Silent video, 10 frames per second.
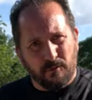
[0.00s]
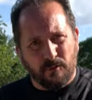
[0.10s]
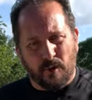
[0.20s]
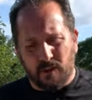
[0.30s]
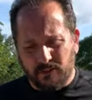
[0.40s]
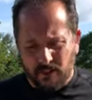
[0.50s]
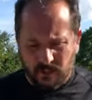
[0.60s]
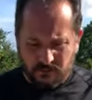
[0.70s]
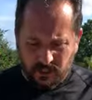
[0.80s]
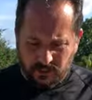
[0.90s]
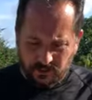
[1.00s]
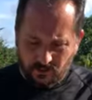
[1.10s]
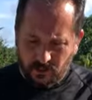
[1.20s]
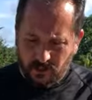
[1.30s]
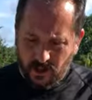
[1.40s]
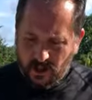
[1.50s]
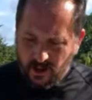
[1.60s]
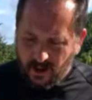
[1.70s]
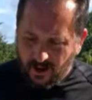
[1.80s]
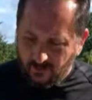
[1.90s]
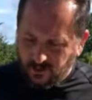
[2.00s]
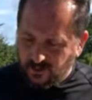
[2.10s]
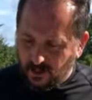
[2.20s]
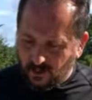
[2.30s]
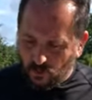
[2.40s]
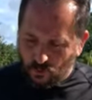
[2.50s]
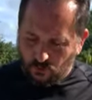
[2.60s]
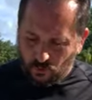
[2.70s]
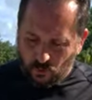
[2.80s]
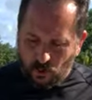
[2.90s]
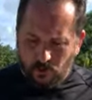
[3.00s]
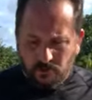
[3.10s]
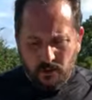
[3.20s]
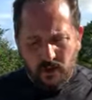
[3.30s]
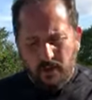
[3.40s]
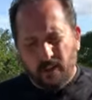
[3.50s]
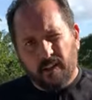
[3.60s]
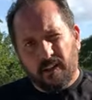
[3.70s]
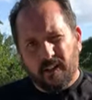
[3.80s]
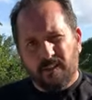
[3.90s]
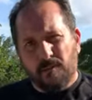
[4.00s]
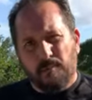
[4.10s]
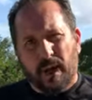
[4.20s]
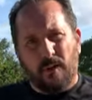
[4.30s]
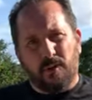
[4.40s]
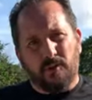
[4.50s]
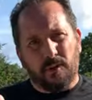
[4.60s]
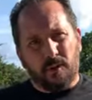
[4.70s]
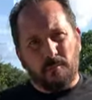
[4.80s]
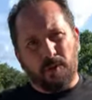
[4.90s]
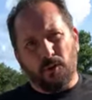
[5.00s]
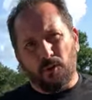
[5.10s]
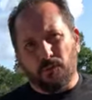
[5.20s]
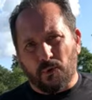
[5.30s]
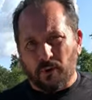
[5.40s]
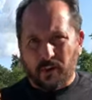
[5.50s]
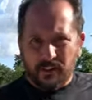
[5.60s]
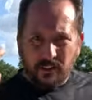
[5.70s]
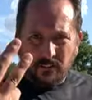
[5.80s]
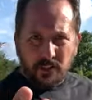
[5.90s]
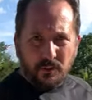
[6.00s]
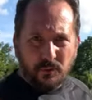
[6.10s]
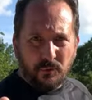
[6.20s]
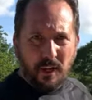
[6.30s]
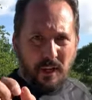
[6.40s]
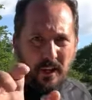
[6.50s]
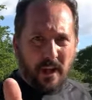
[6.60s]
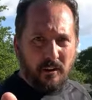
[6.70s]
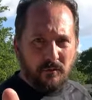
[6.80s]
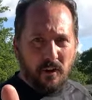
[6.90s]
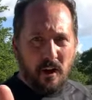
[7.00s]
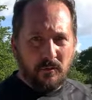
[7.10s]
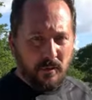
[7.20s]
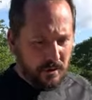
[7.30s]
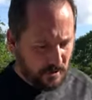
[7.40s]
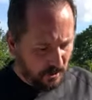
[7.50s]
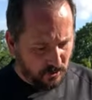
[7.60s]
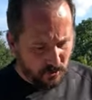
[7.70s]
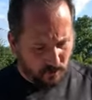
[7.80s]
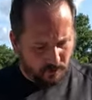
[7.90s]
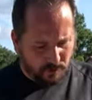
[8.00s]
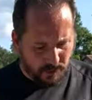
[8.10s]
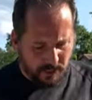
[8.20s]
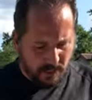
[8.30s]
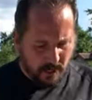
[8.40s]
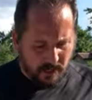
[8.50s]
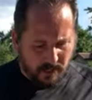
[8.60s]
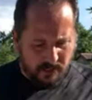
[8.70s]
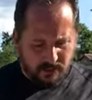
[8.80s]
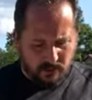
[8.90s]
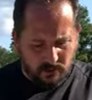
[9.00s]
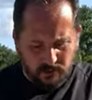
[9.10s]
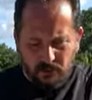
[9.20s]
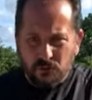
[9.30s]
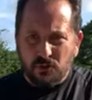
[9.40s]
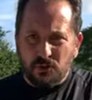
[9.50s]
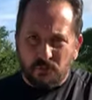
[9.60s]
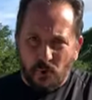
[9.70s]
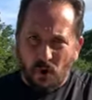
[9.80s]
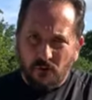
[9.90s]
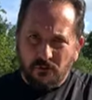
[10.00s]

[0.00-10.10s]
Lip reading: different rucks that I've taken it on. I have to say, overall, it's about a middle of the road. I'm going to give it a 3 out of 5 on the Doug score for me. It's a little small